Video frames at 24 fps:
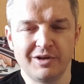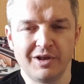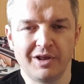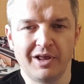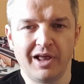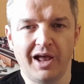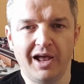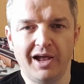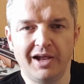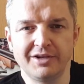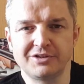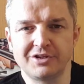
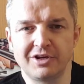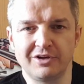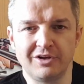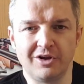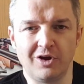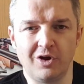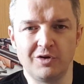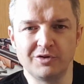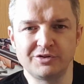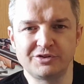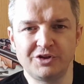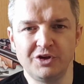highs and
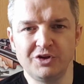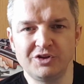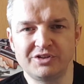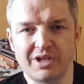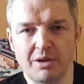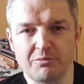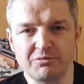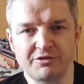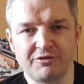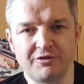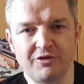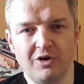lows, 2
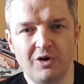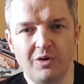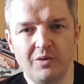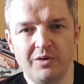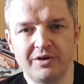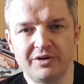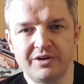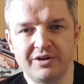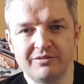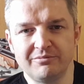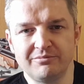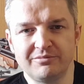steps
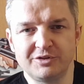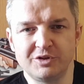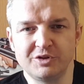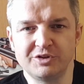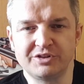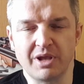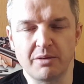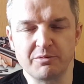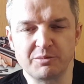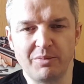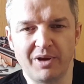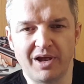forward, 2
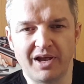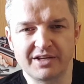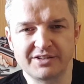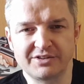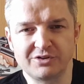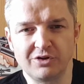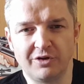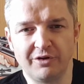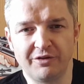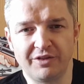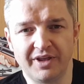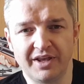steps back
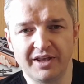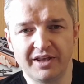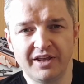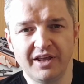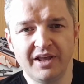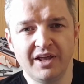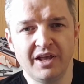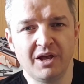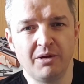sort of thing.